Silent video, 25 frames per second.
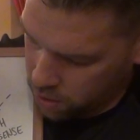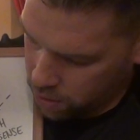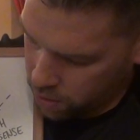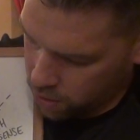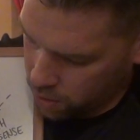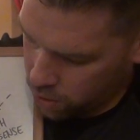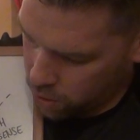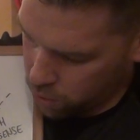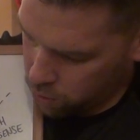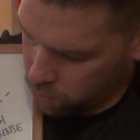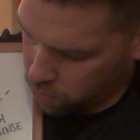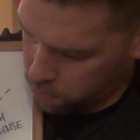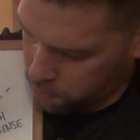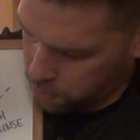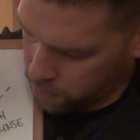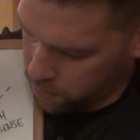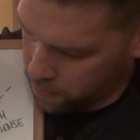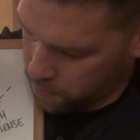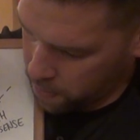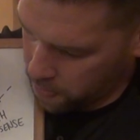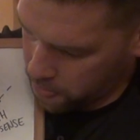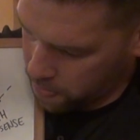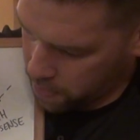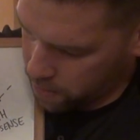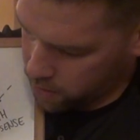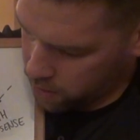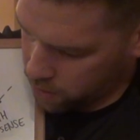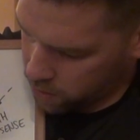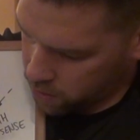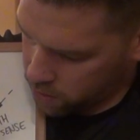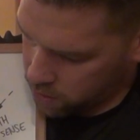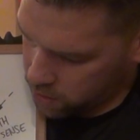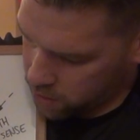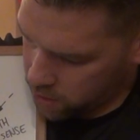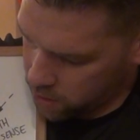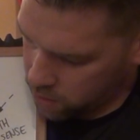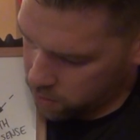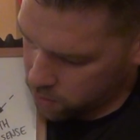loop, a
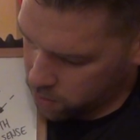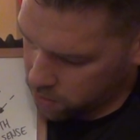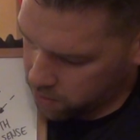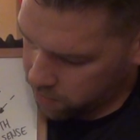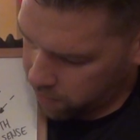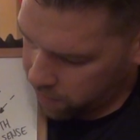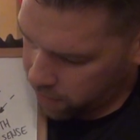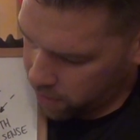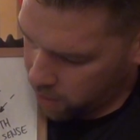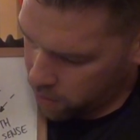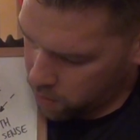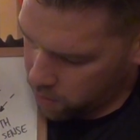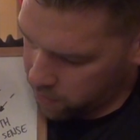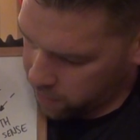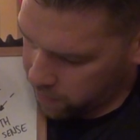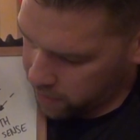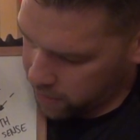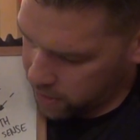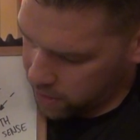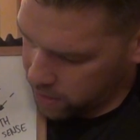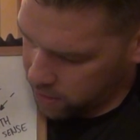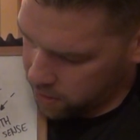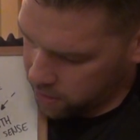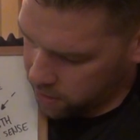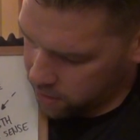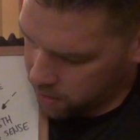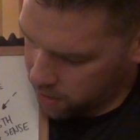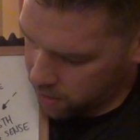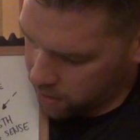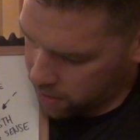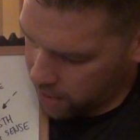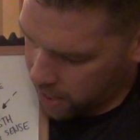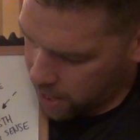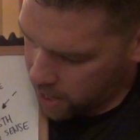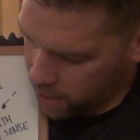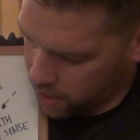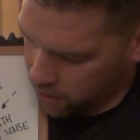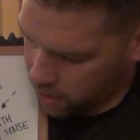continuous flow of in
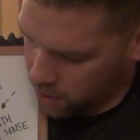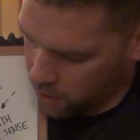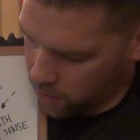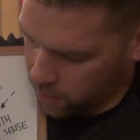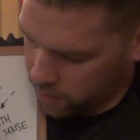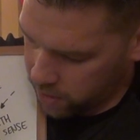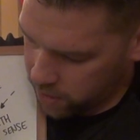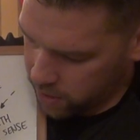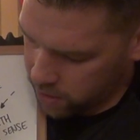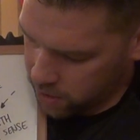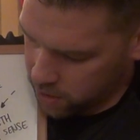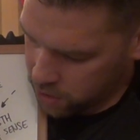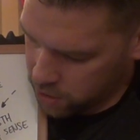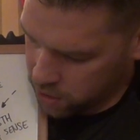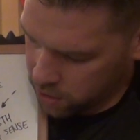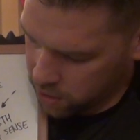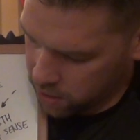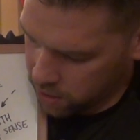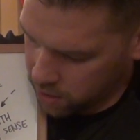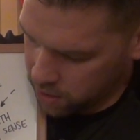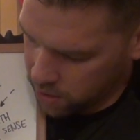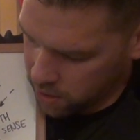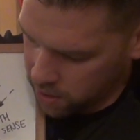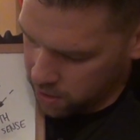and outgoing energy